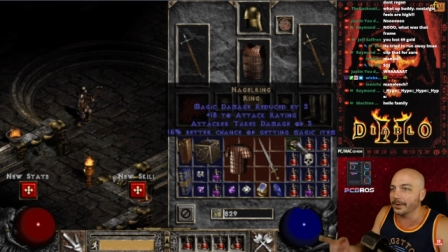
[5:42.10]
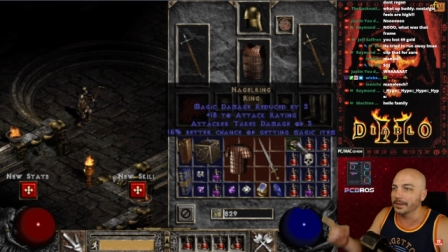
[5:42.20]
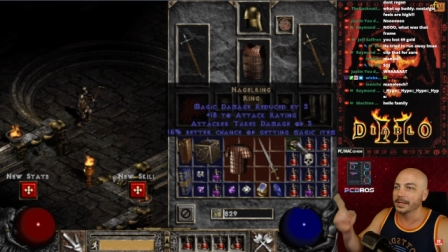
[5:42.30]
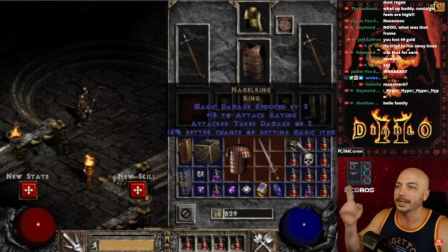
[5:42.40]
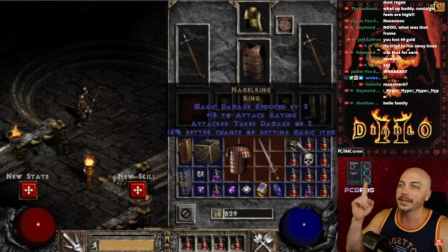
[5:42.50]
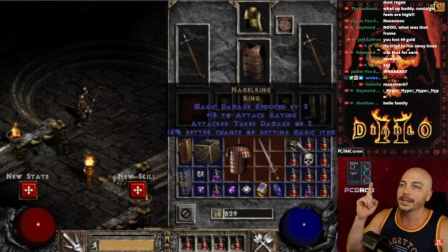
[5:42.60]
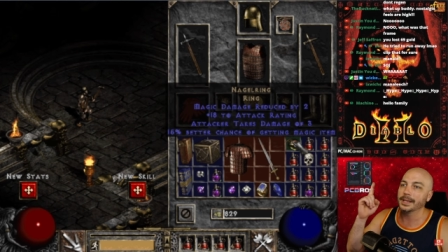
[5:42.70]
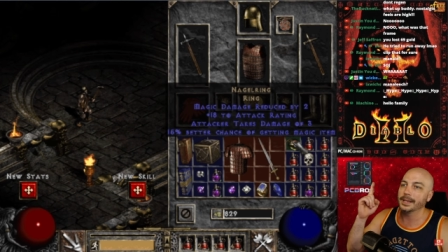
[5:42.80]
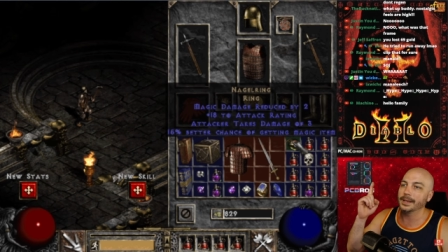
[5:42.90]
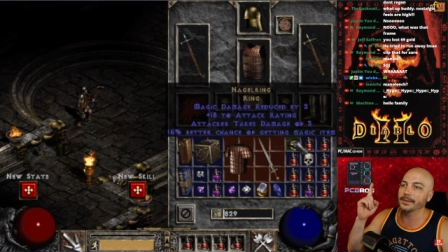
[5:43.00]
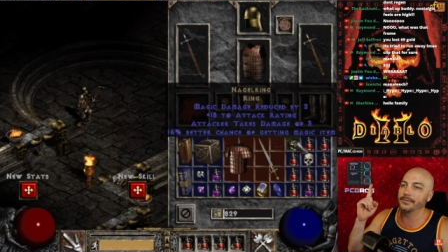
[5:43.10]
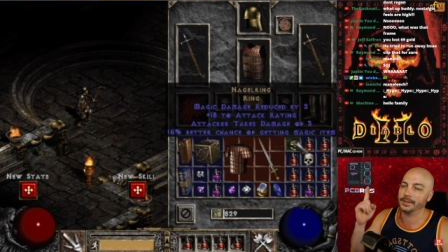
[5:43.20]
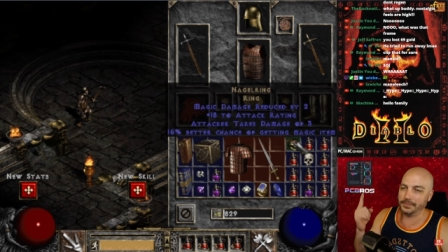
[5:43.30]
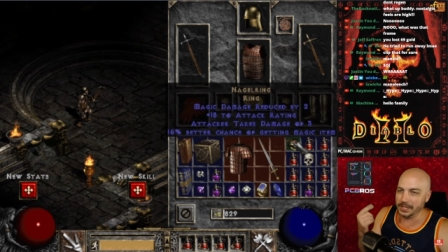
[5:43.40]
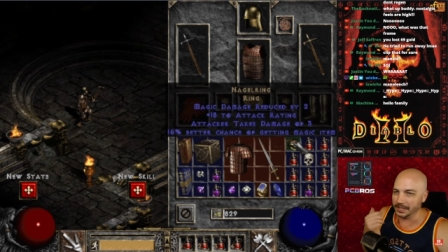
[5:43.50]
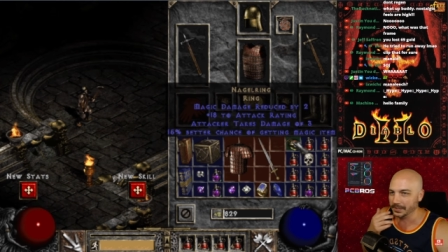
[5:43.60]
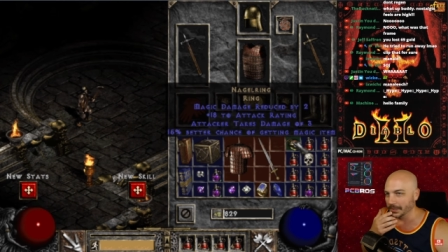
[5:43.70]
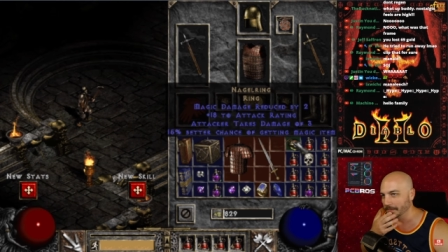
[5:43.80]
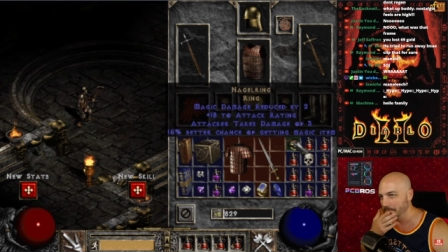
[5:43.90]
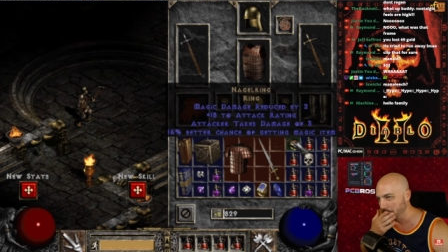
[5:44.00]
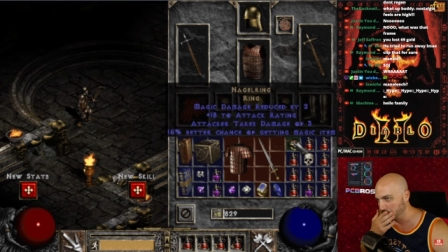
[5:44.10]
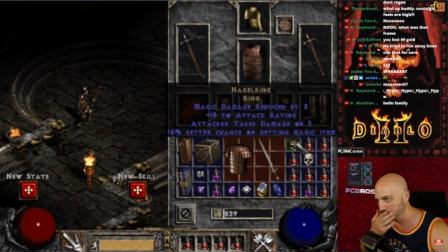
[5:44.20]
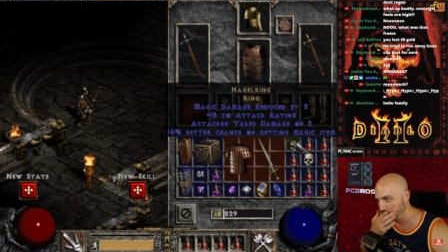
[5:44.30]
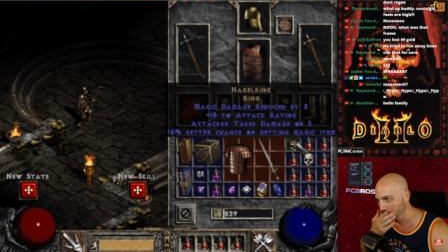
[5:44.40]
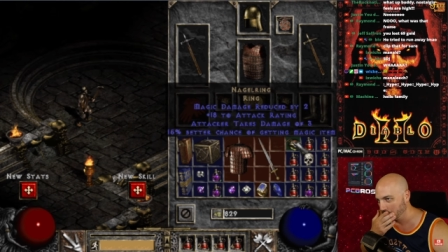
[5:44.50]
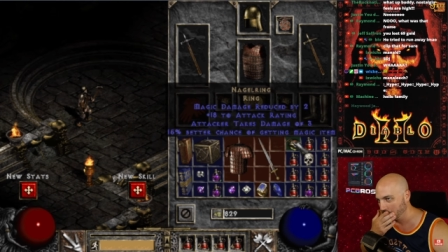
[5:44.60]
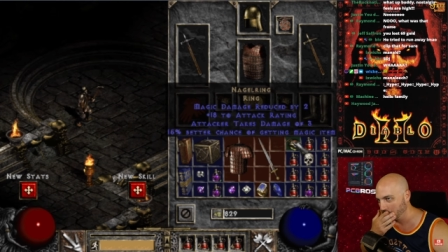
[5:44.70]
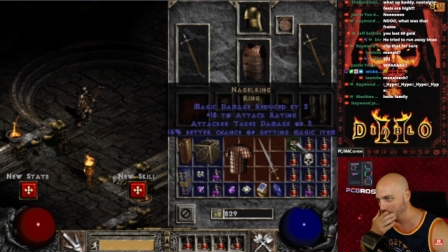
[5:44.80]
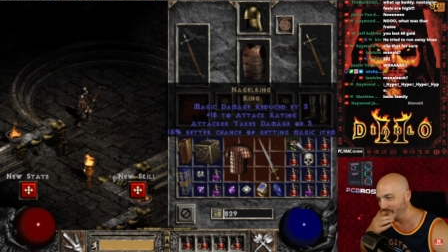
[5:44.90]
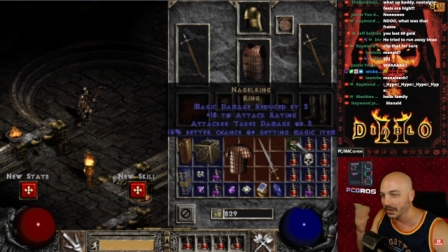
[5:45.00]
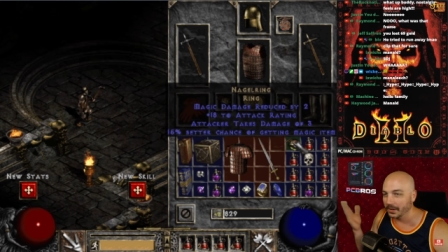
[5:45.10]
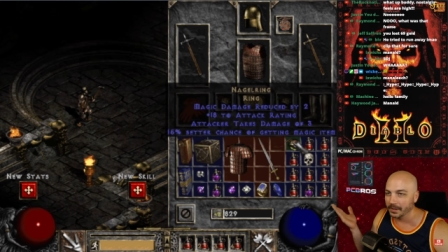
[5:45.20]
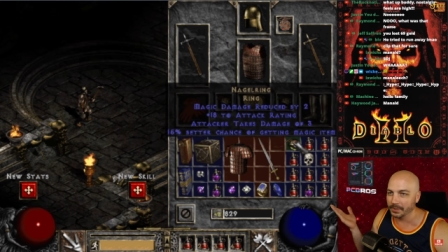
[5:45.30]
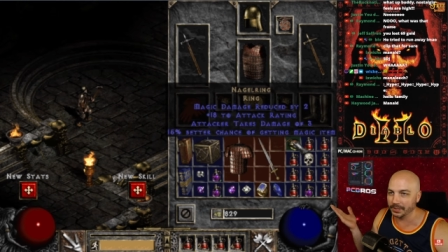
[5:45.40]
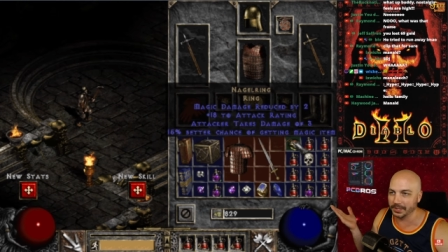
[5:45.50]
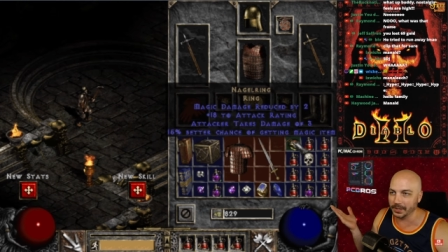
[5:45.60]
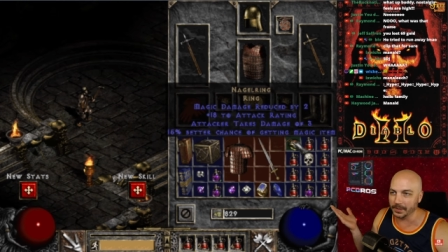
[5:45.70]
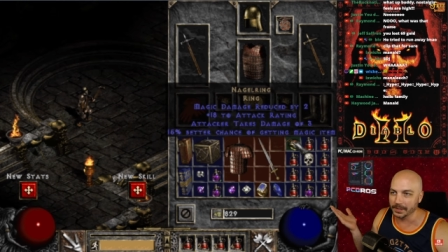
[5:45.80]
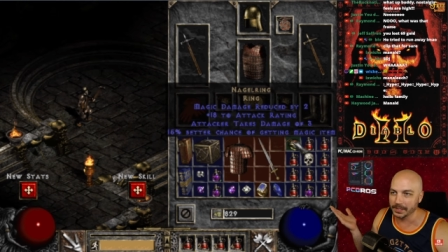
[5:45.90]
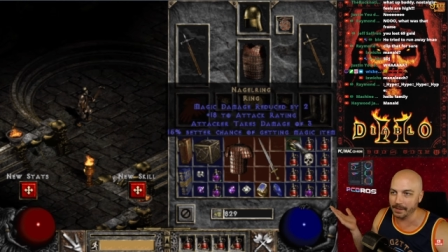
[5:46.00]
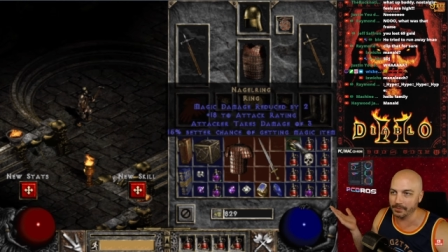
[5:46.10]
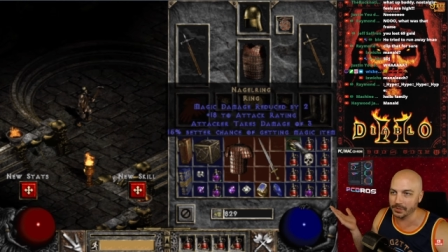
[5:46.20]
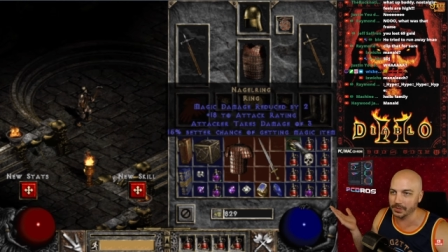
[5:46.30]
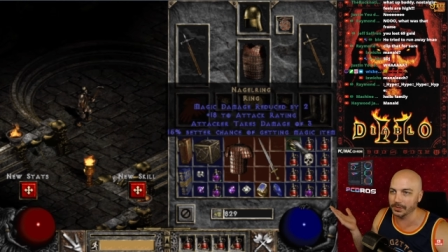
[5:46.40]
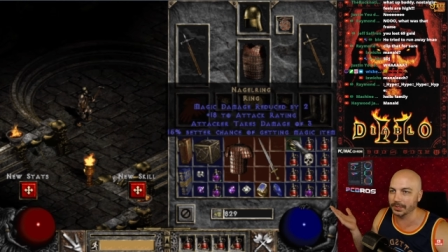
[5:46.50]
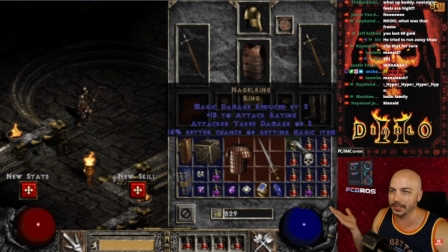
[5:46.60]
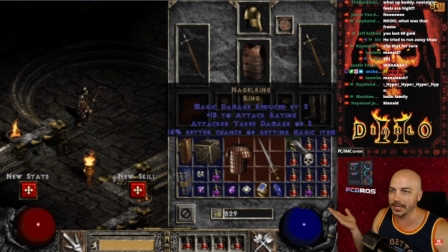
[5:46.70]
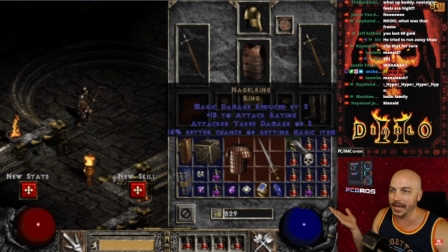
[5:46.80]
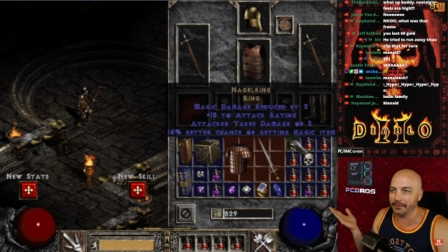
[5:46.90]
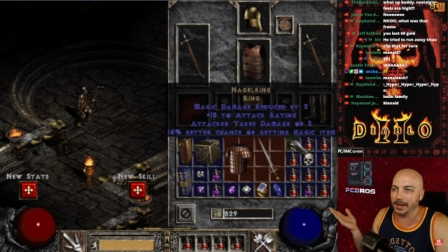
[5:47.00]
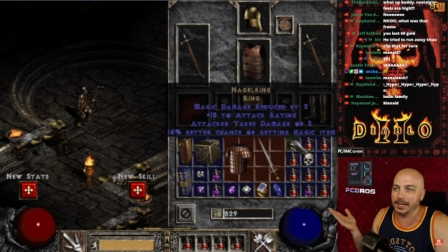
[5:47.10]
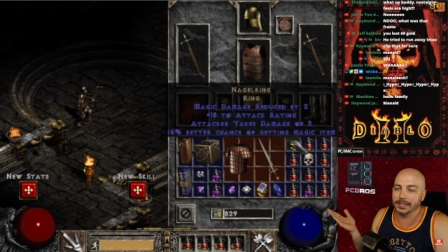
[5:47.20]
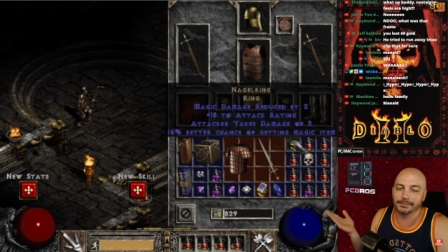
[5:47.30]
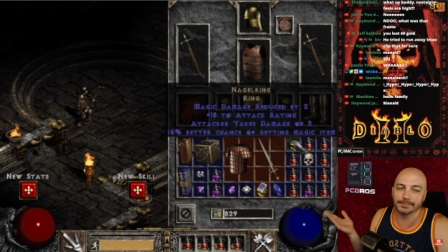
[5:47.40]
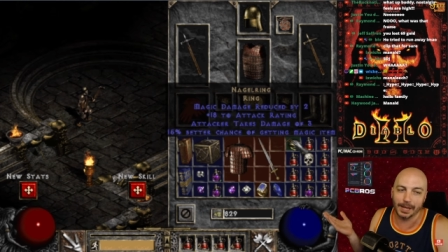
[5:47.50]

a Nagel ring in here early on, in Diablo 2's history, it only got 15 all the time.